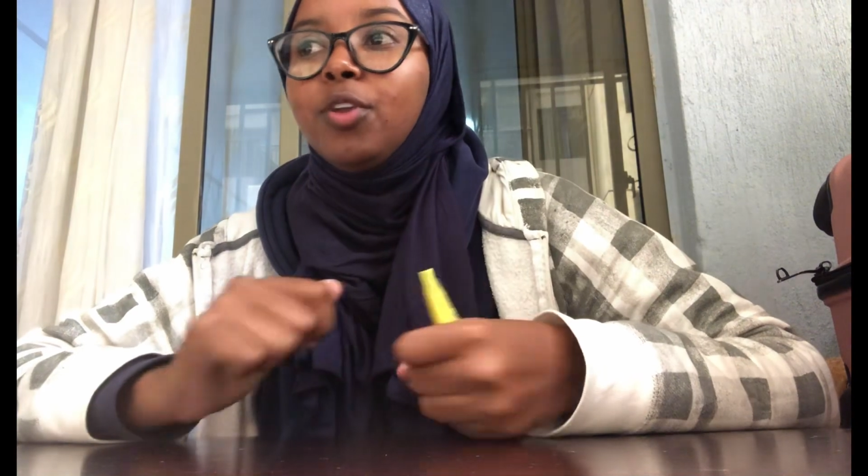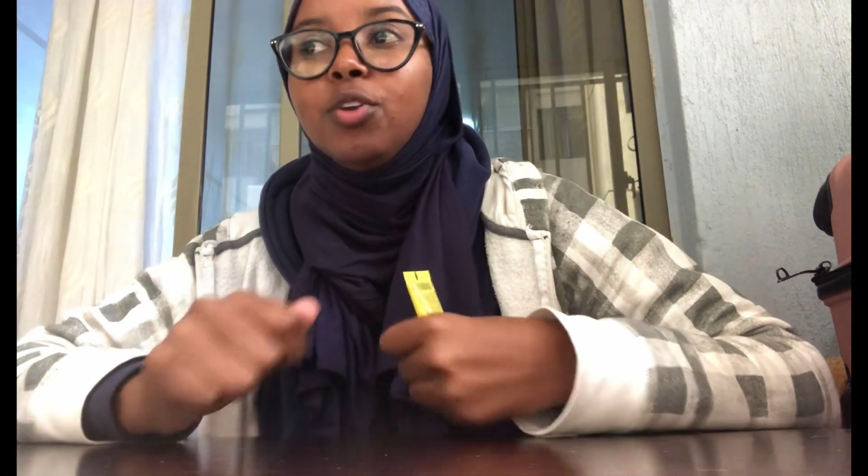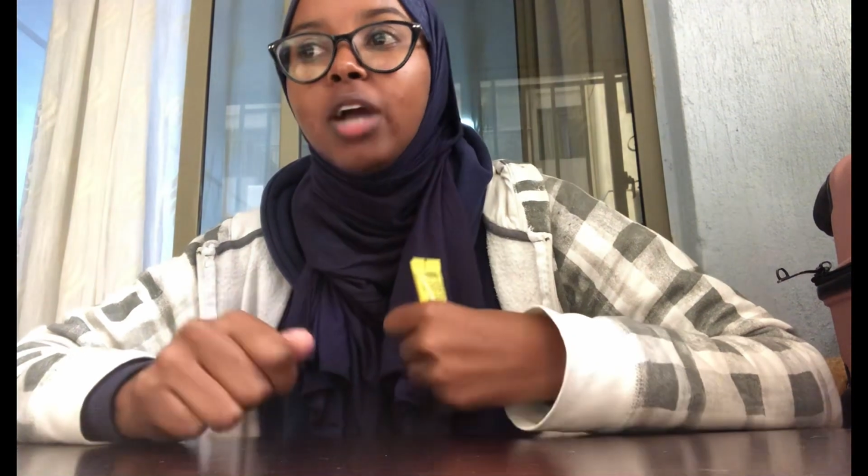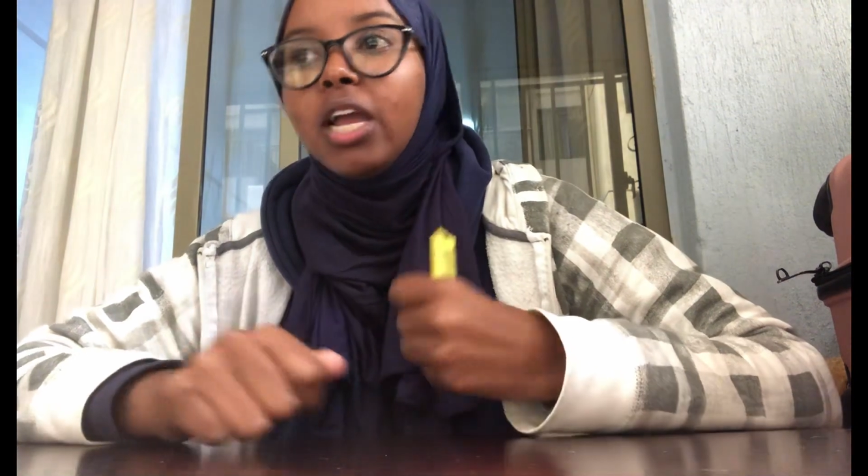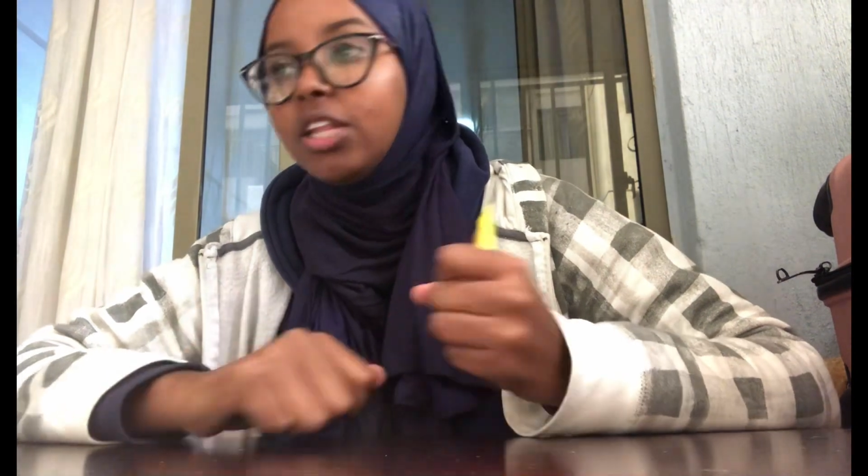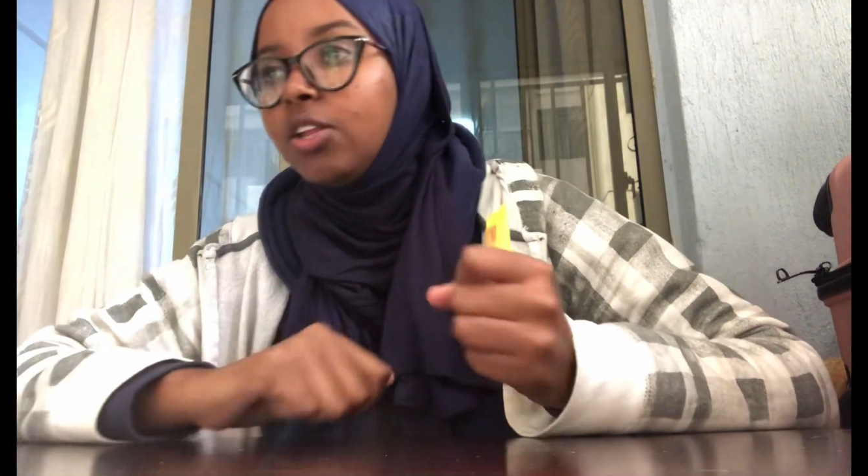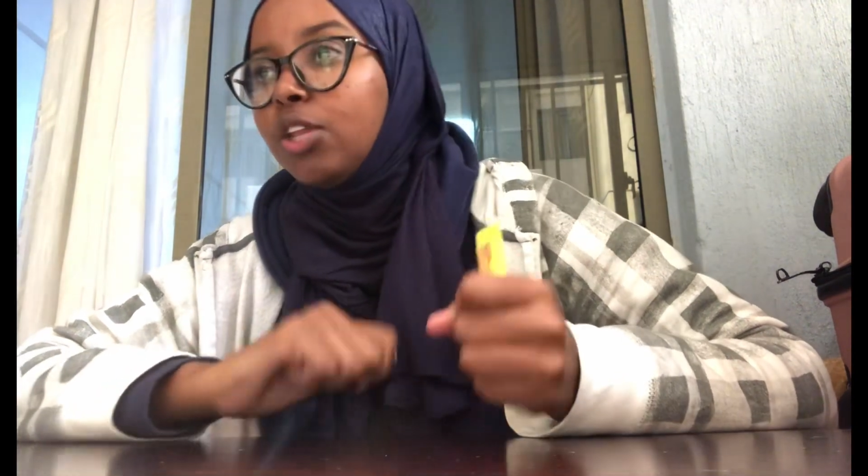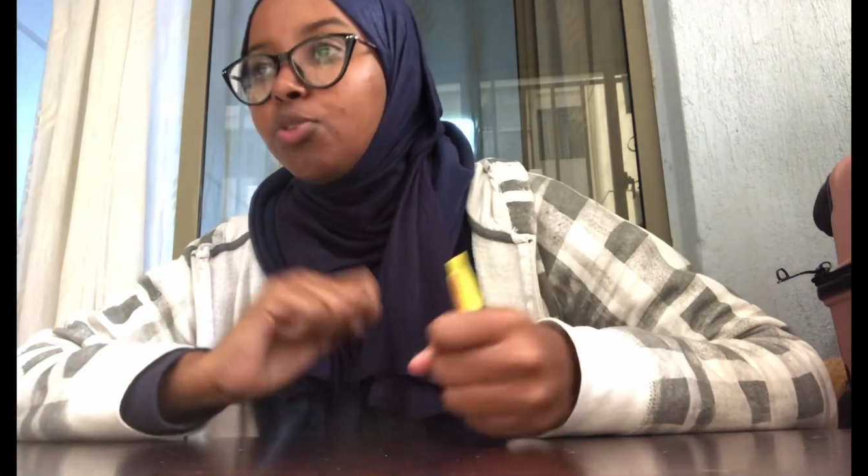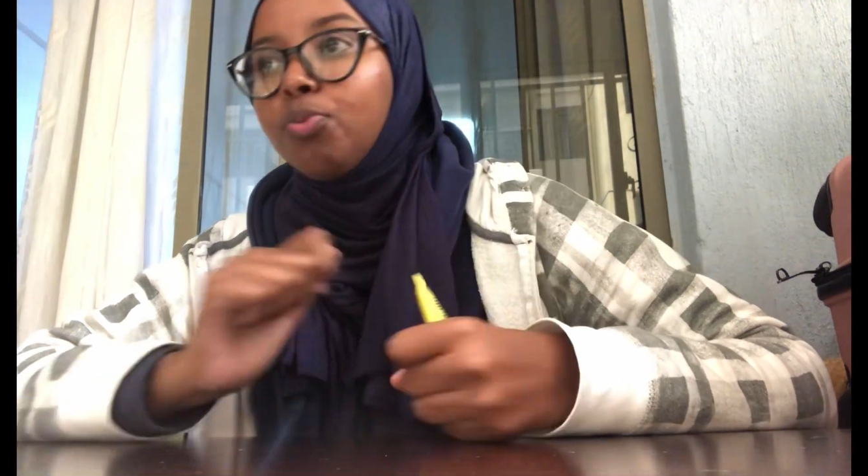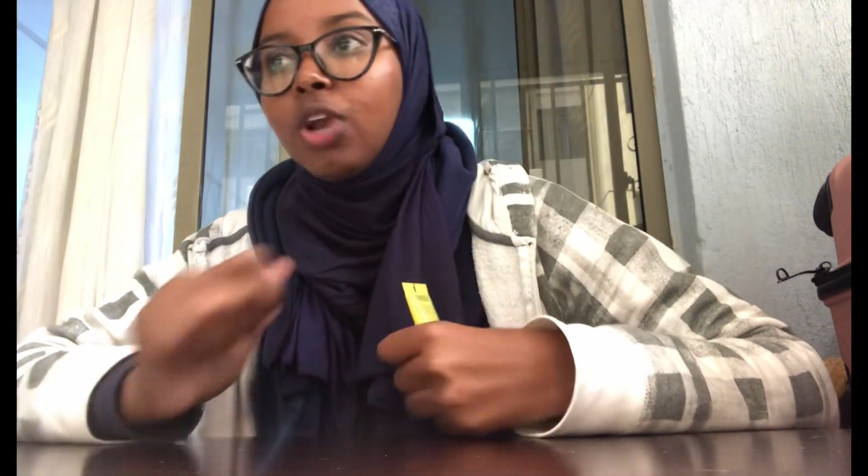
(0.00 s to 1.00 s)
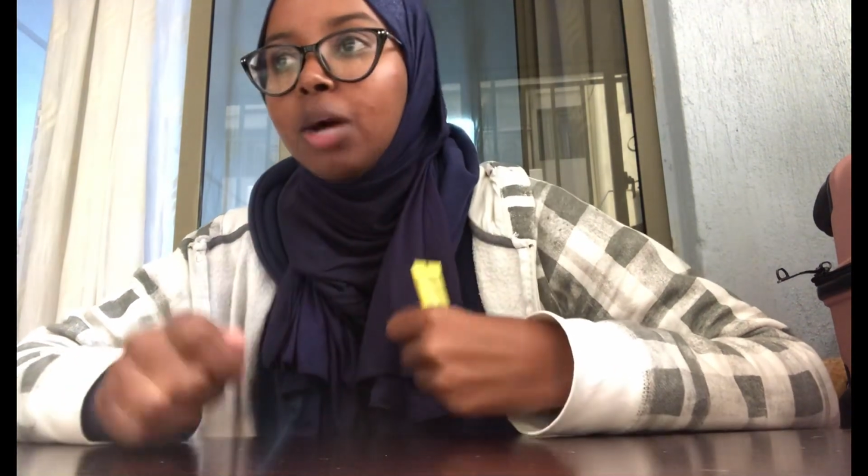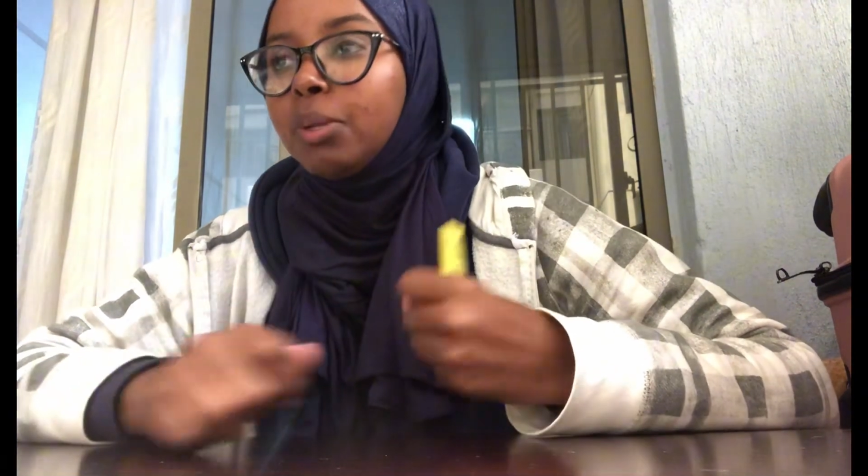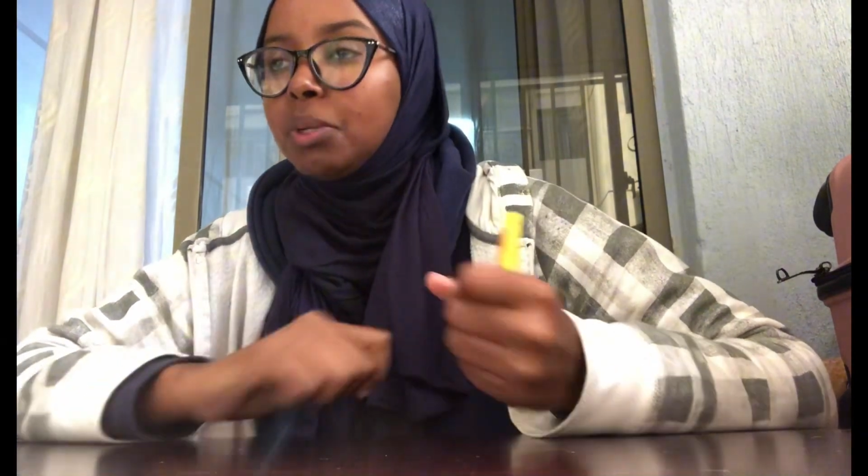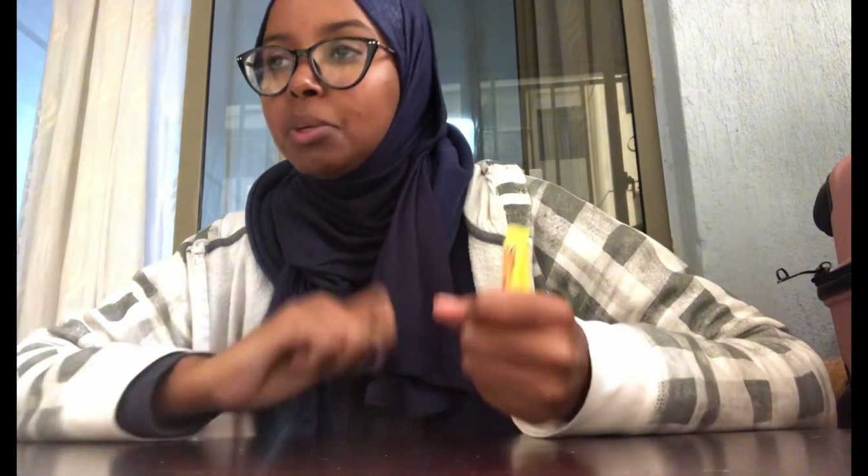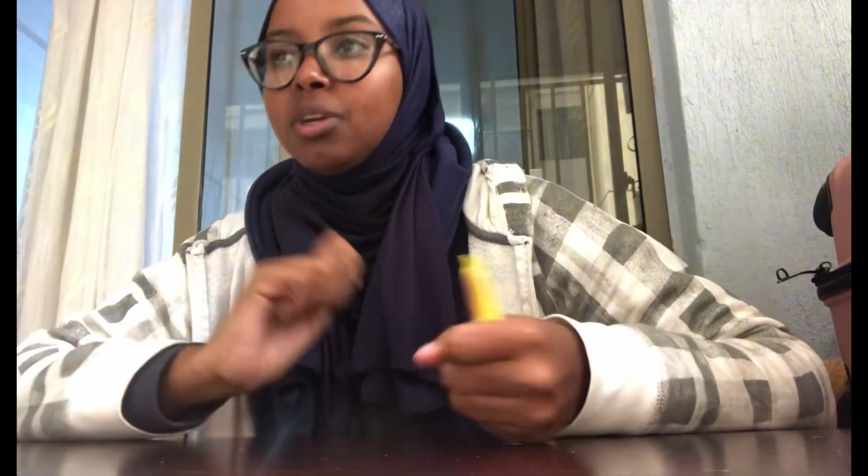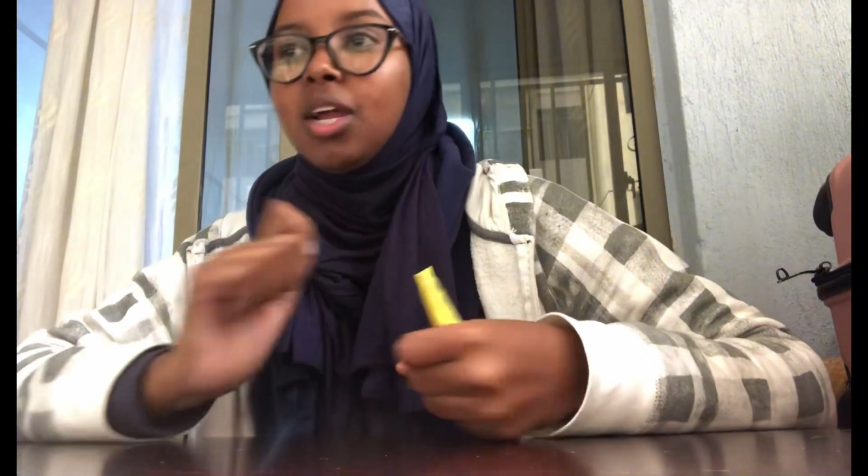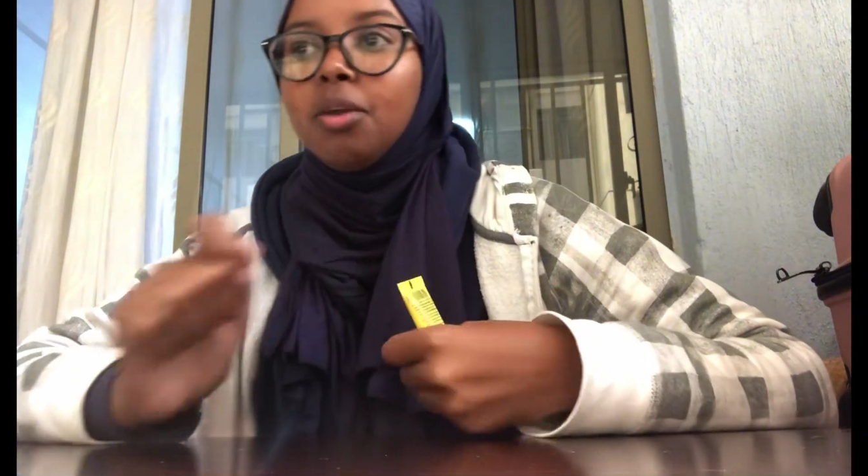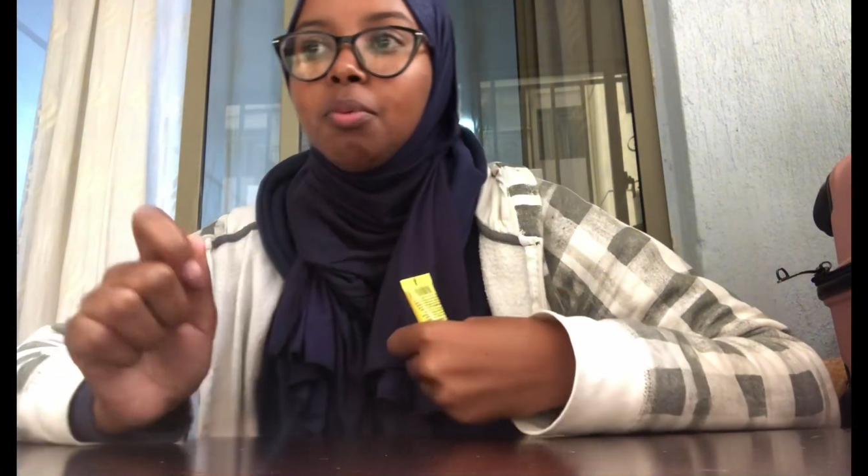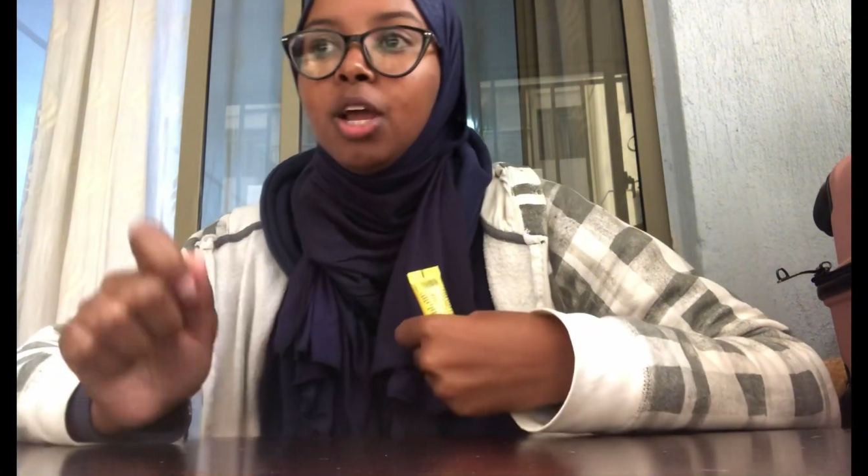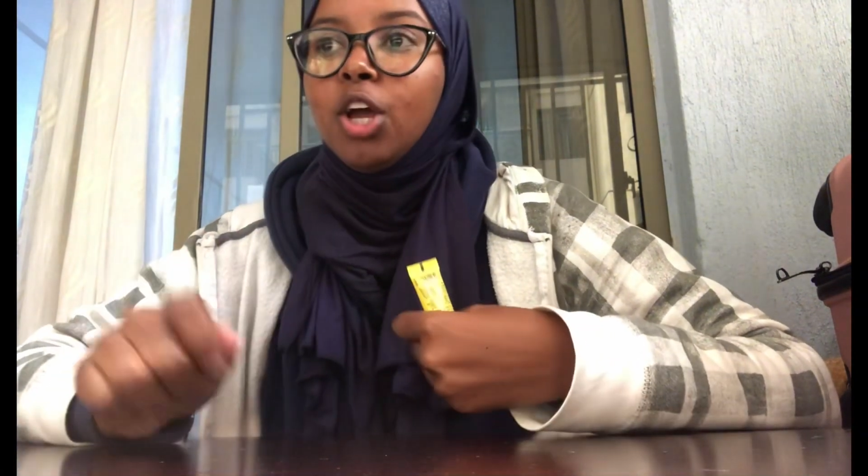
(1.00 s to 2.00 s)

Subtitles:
you guys, you need to pull up and subscribe